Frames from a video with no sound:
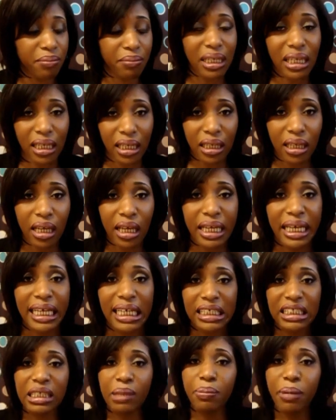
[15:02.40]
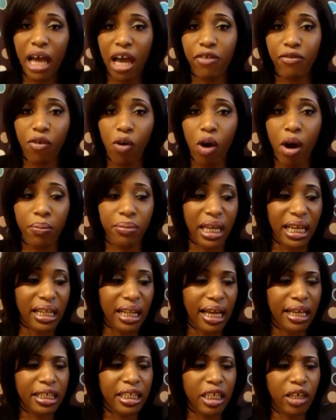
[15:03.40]
me. It's the platform. They
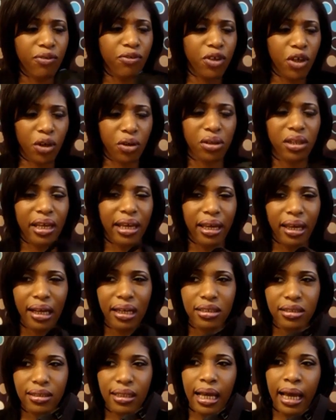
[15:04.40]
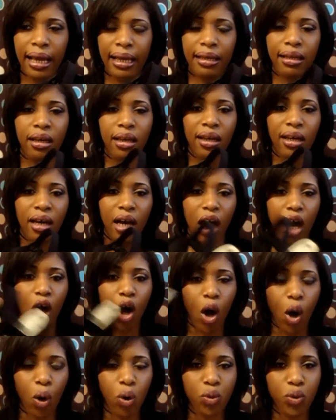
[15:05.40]
like give your legs like a
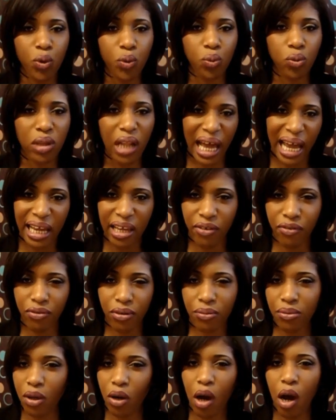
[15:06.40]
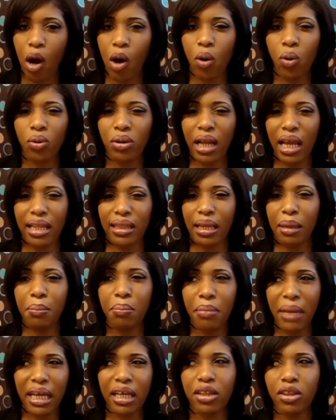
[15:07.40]
whole new life of their own, and they
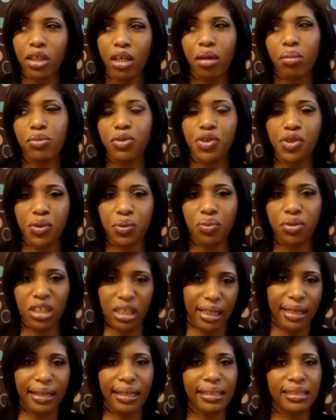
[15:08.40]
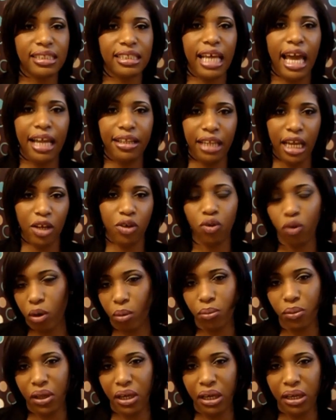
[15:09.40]
make them do things that they
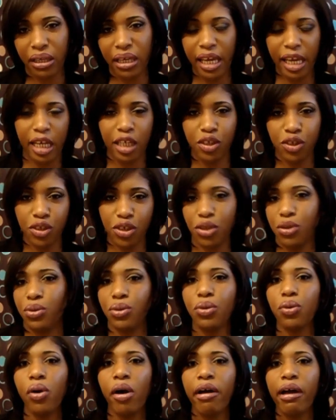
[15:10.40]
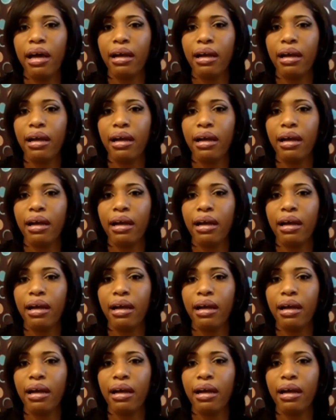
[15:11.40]
normally can't do.